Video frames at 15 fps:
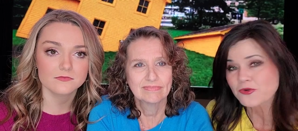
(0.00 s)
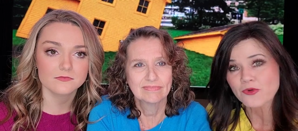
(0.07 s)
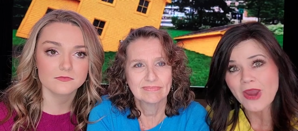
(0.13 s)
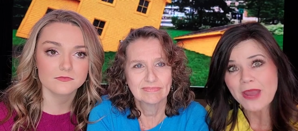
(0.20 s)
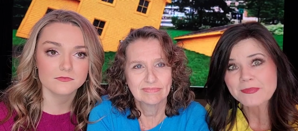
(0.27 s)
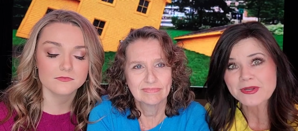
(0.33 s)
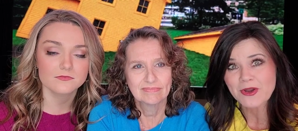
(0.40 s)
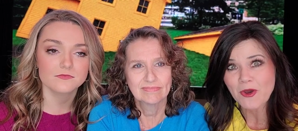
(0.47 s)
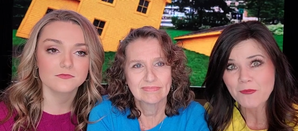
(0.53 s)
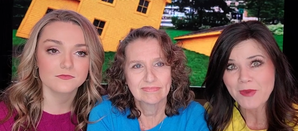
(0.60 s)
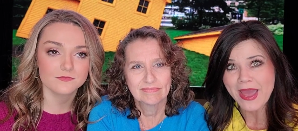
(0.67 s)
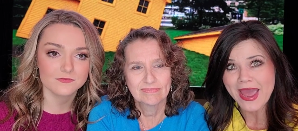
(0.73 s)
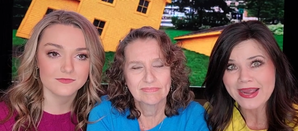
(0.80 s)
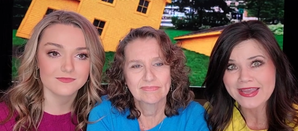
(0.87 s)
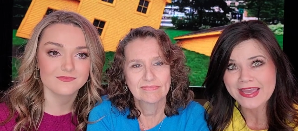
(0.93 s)
Speaker 1: grabbed it all
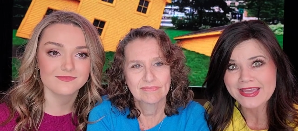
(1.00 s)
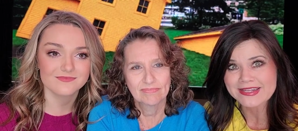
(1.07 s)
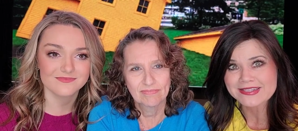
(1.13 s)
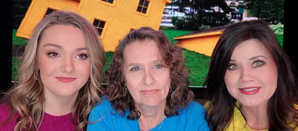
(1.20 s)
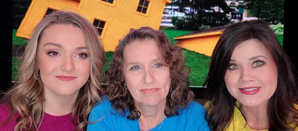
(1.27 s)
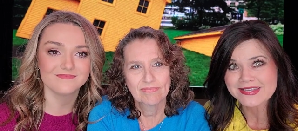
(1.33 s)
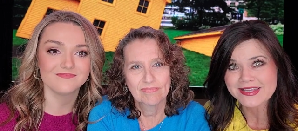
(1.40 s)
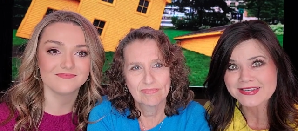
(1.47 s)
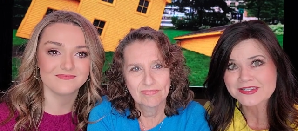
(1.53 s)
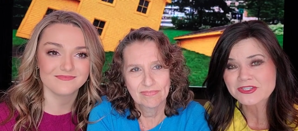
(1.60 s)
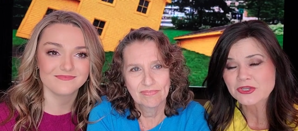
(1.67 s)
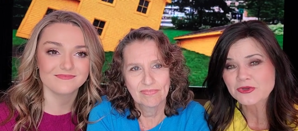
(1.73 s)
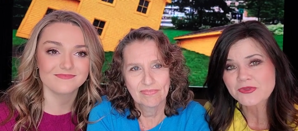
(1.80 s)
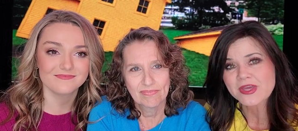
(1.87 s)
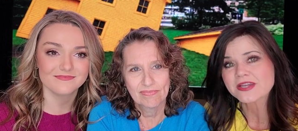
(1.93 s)
back and, mm. and
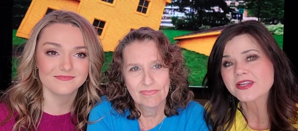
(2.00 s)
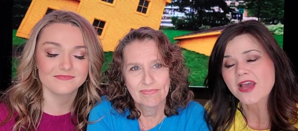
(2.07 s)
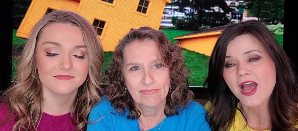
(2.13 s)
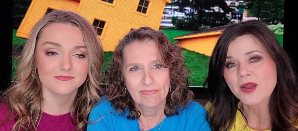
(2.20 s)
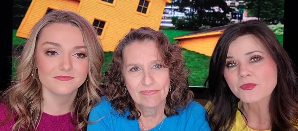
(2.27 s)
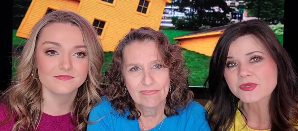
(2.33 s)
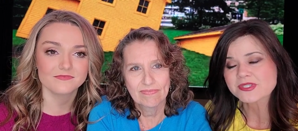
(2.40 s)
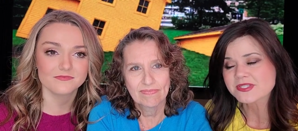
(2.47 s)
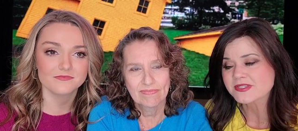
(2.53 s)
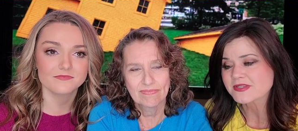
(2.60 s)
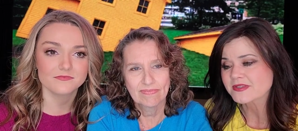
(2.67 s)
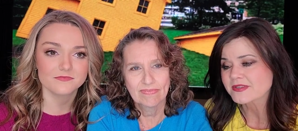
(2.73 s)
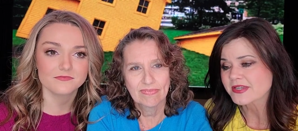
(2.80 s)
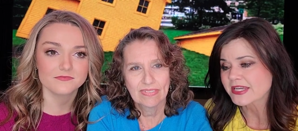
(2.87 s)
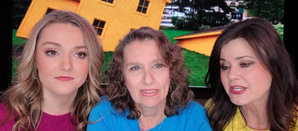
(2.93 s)
knew that God
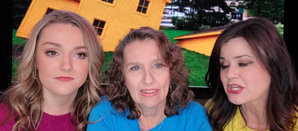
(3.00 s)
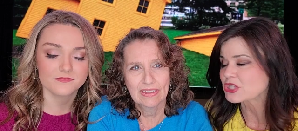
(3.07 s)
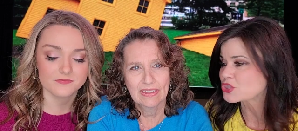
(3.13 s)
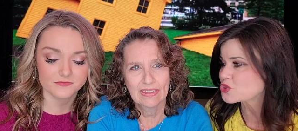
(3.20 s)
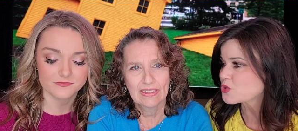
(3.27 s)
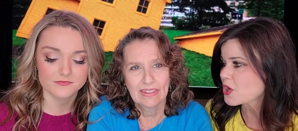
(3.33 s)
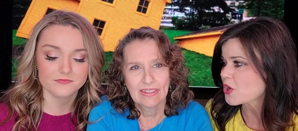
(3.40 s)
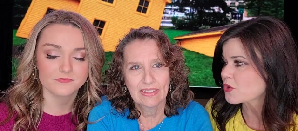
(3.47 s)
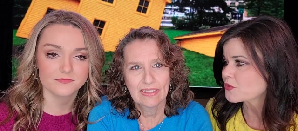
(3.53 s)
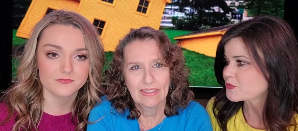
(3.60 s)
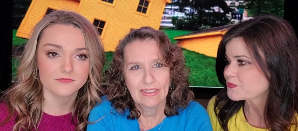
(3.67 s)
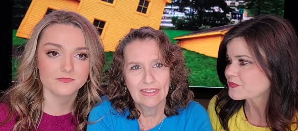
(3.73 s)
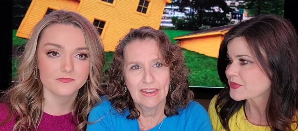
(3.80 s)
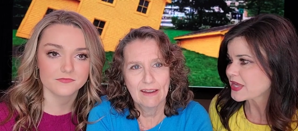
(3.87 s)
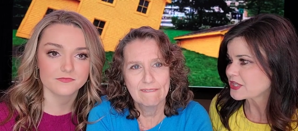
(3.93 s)
was in control.
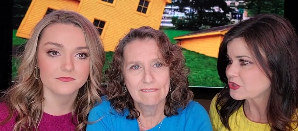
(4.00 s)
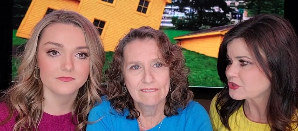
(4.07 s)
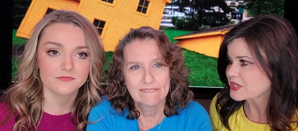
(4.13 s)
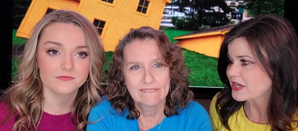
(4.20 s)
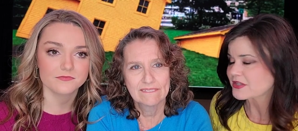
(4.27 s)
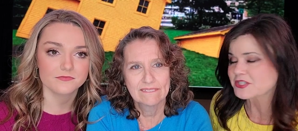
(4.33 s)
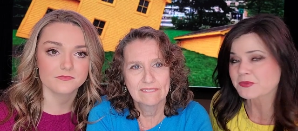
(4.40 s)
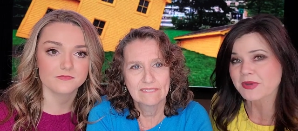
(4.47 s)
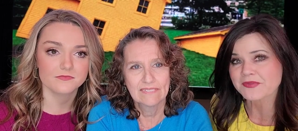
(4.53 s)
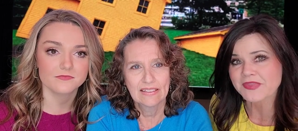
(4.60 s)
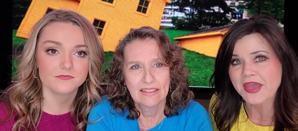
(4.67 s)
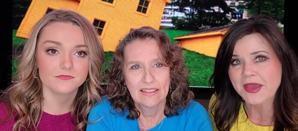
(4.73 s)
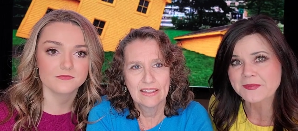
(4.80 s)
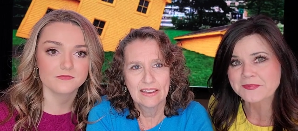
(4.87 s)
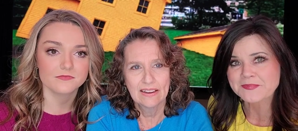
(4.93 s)
Yeah. Can you tell us about
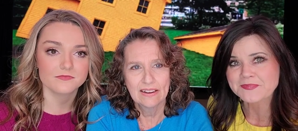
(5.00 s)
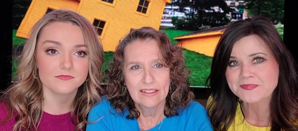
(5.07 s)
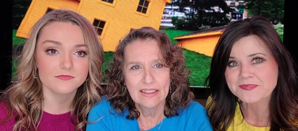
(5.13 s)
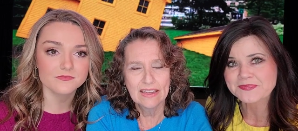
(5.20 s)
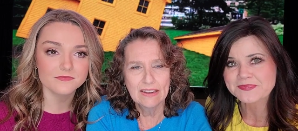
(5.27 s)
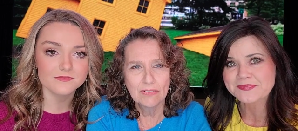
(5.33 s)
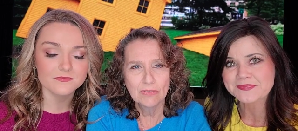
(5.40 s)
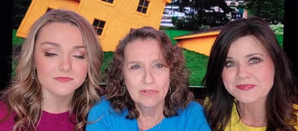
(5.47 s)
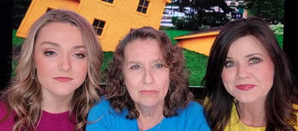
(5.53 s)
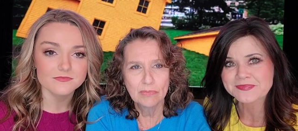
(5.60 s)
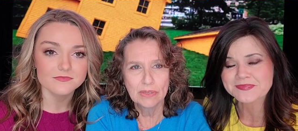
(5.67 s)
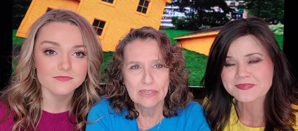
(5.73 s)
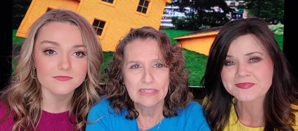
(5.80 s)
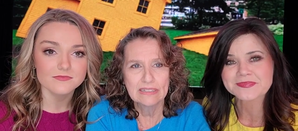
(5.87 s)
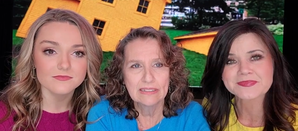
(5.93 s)
that?
Speaker 2: Well, that would
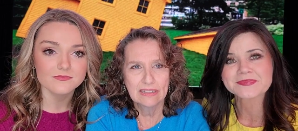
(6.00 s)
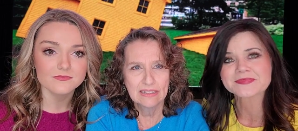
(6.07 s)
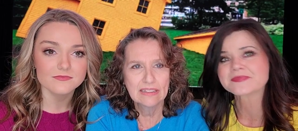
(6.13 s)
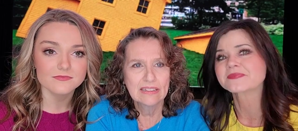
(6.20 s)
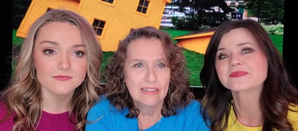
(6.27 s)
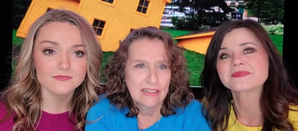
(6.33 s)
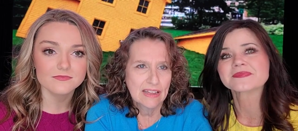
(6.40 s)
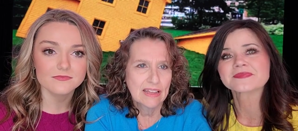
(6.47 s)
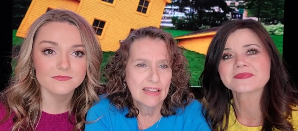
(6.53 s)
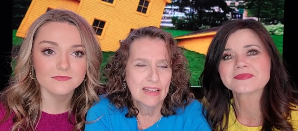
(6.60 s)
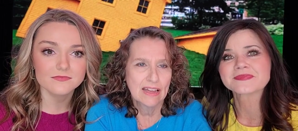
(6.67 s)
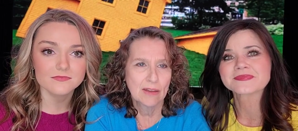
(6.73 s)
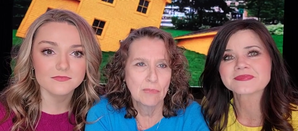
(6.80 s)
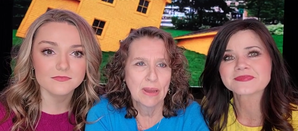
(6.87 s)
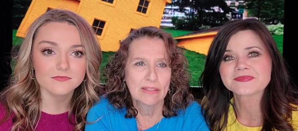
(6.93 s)
be
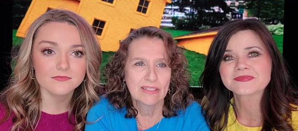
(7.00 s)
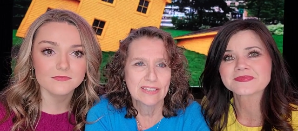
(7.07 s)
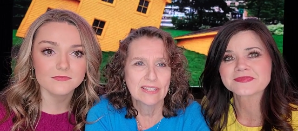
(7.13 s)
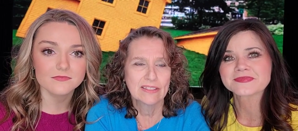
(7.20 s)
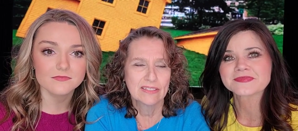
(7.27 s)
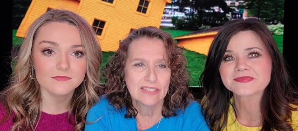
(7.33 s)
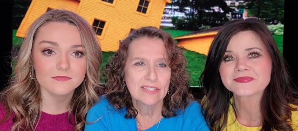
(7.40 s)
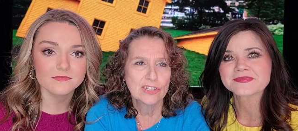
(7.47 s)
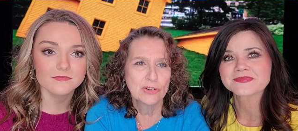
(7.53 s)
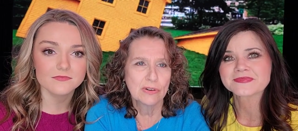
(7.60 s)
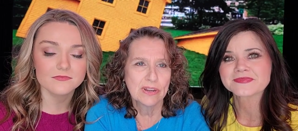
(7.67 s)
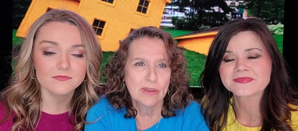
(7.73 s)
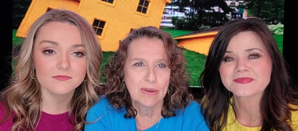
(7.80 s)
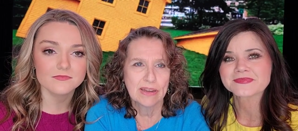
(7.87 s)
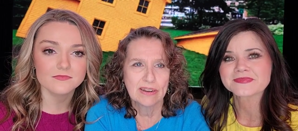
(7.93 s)
about the, the
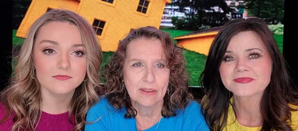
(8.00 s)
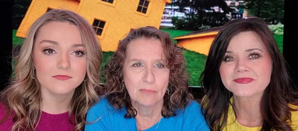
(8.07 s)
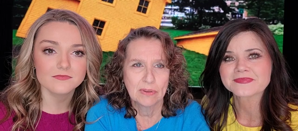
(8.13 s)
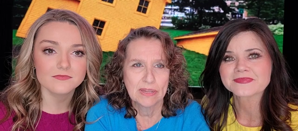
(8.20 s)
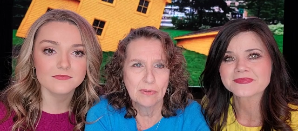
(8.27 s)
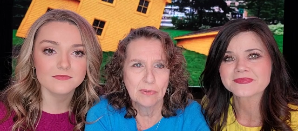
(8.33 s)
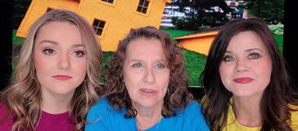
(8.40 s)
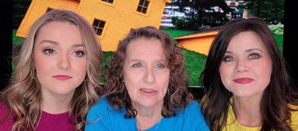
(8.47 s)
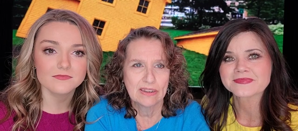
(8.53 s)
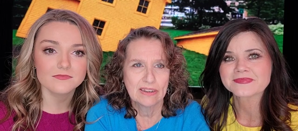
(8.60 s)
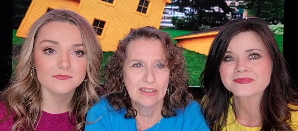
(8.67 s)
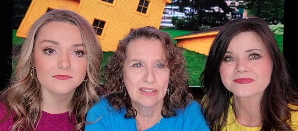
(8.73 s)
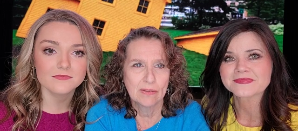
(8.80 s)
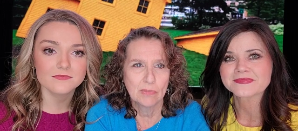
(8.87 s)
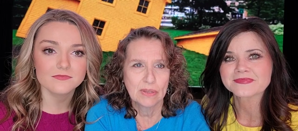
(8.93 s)
story about Emily
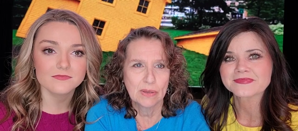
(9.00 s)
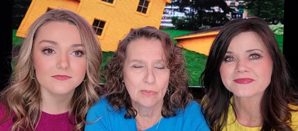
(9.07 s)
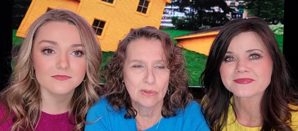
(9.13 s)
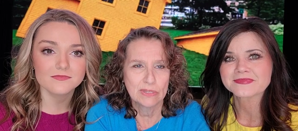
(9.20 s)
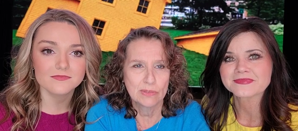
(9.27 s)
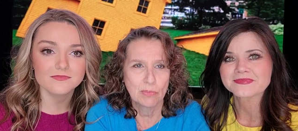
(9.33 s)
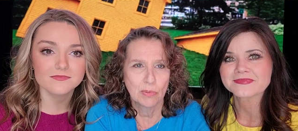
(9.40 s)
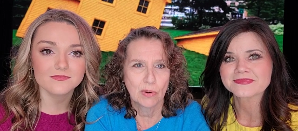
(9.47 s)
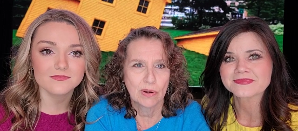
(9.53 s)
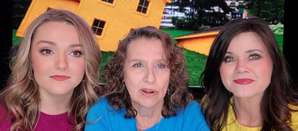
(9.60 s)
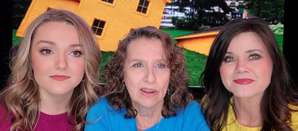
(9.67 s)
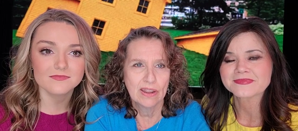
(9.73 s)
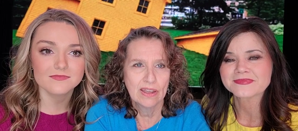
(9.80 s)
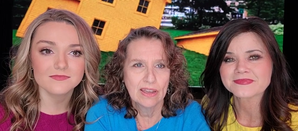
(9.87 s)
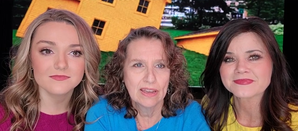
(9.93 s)
when Emily was
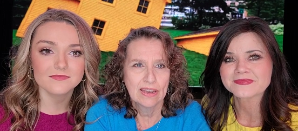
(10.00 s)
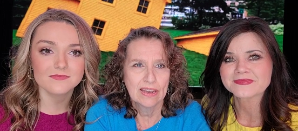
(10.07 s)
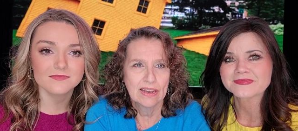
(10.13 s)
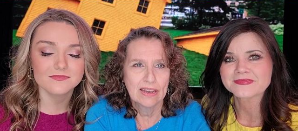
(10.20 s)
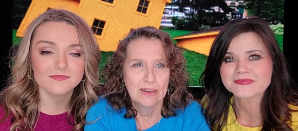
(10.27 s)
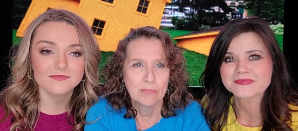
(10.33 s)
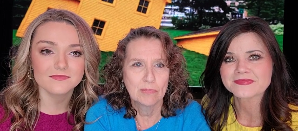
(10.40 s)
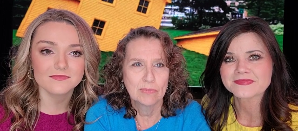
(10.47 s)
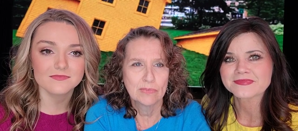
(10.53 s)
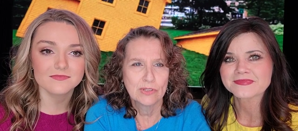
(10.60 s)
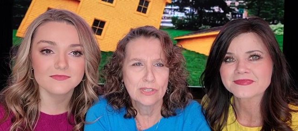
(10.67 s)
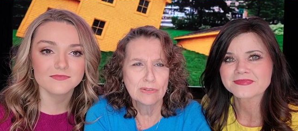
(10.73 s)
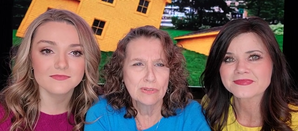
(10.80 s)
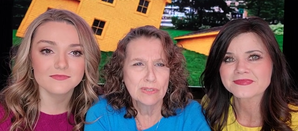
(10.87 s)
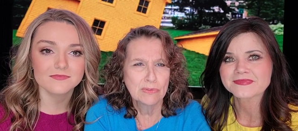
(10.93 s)
born. Um,
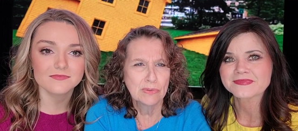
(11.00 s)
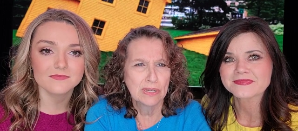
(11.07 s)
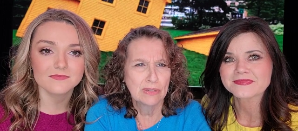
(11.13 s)
she was